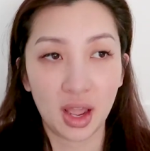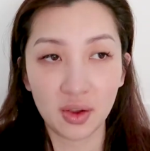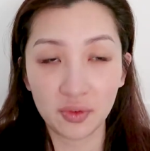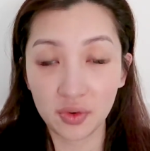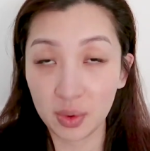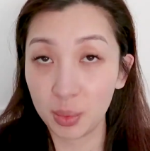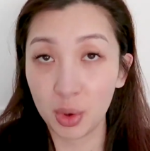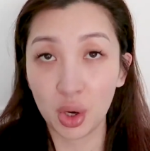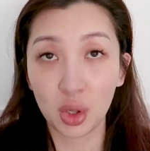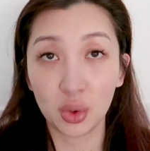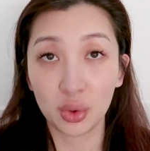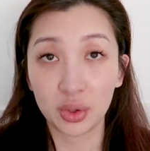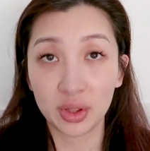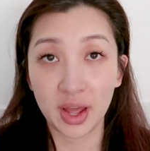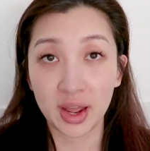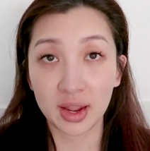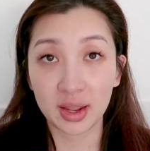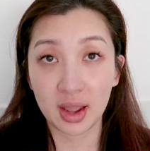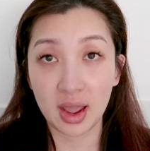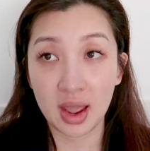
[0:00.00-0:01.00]
If I'm going to look
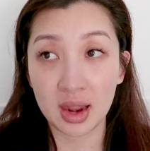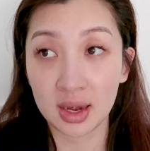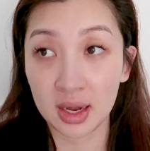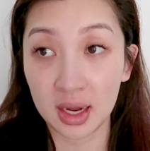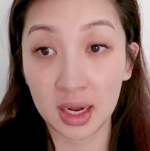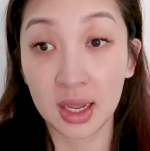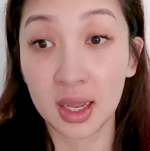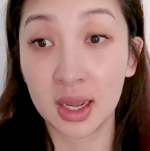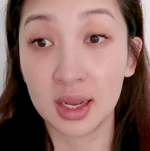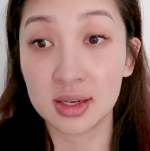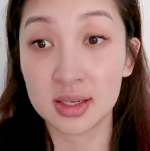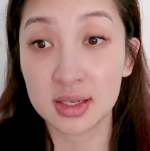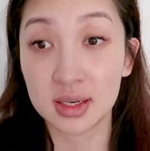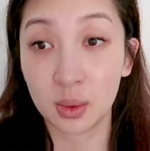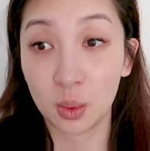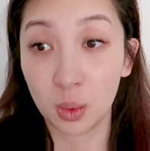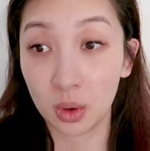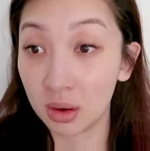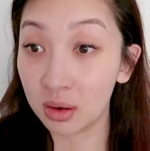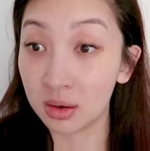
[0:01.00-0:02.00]
like an
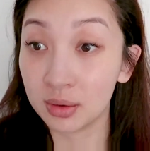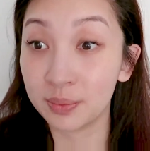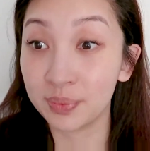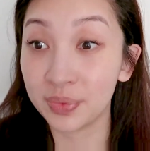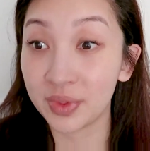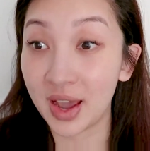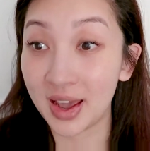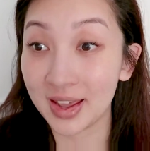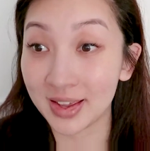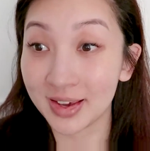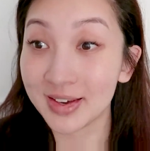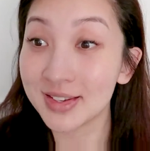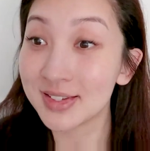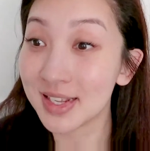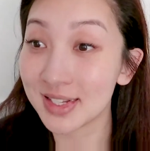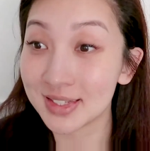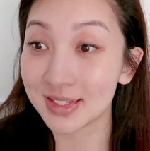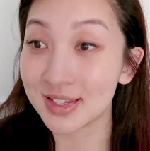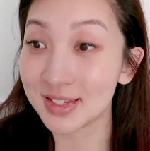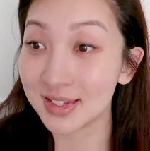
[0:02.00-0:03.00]
idiot, well, I guess
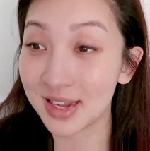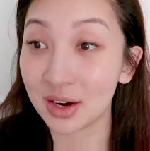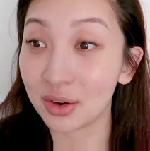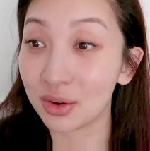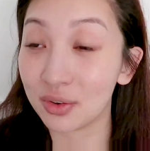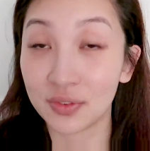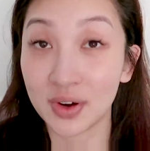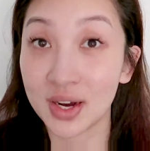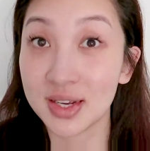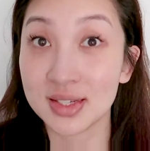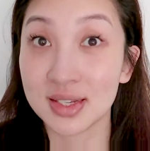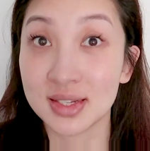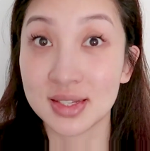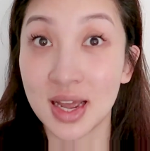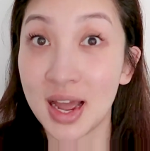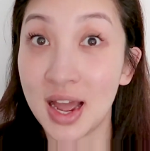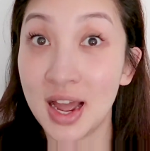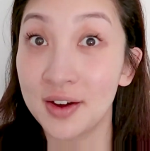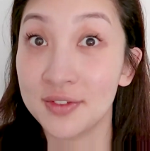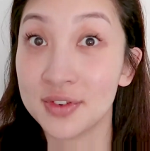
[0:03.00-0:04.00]
that's the
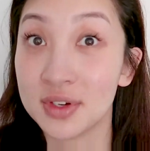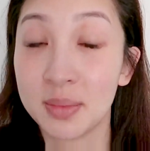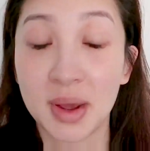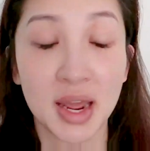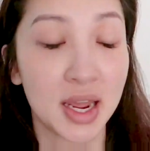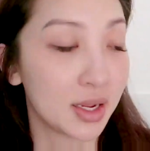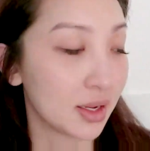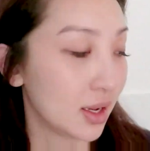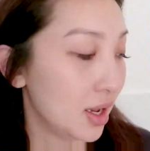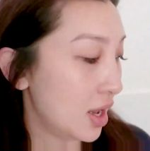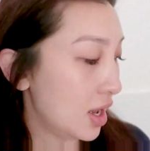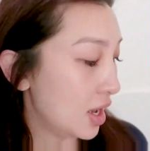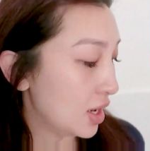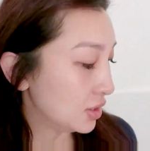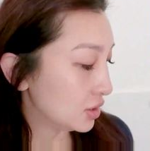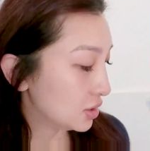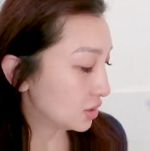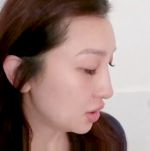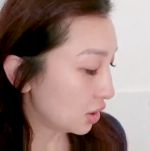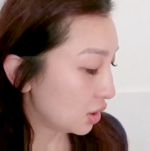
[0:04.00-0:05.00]
sacrifices I have to make.
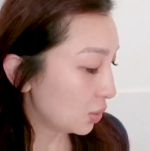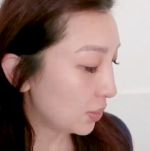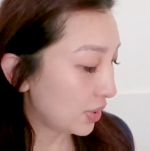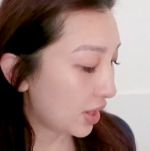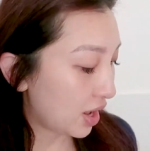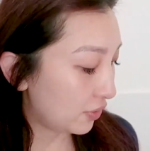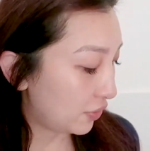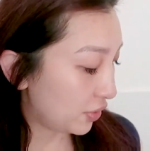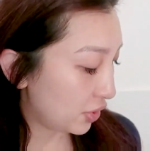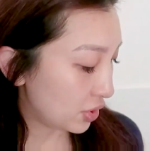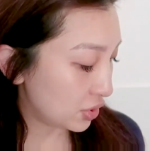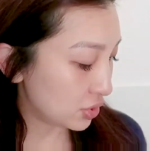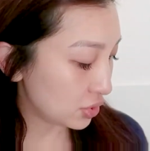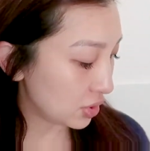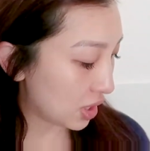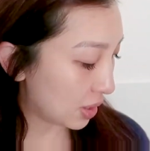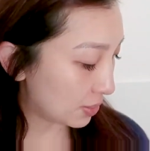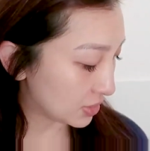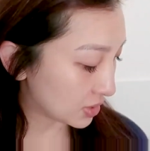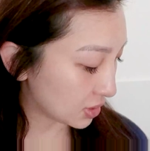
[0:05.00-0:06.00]
So without further
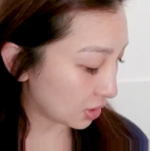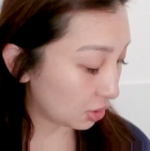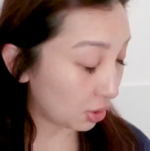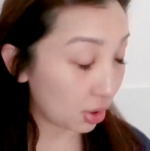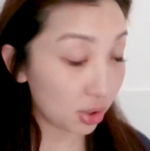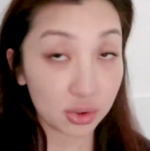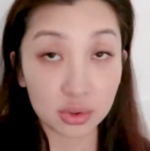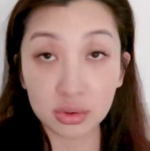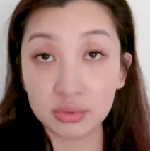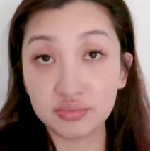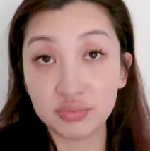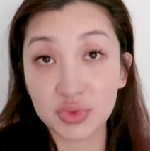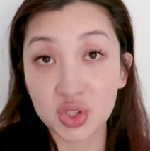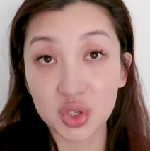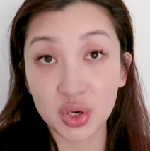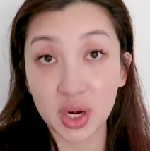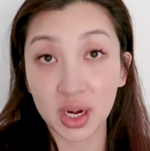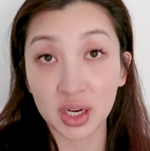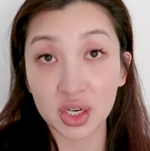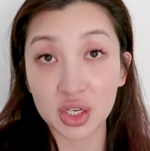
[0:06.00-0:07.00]
ado, I'm just going to go
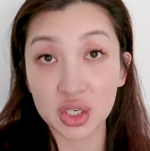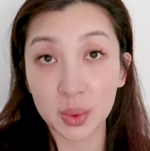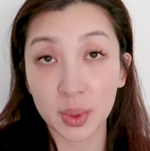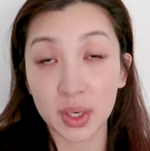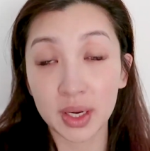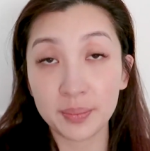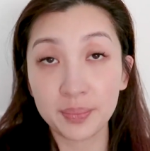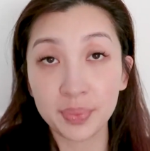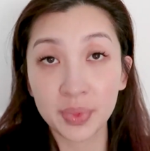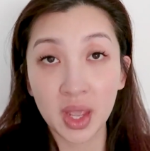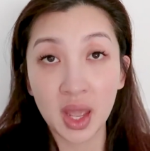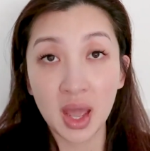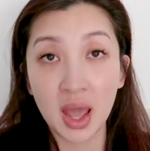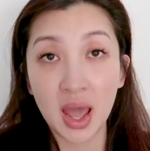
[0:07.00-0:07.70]
straight into it.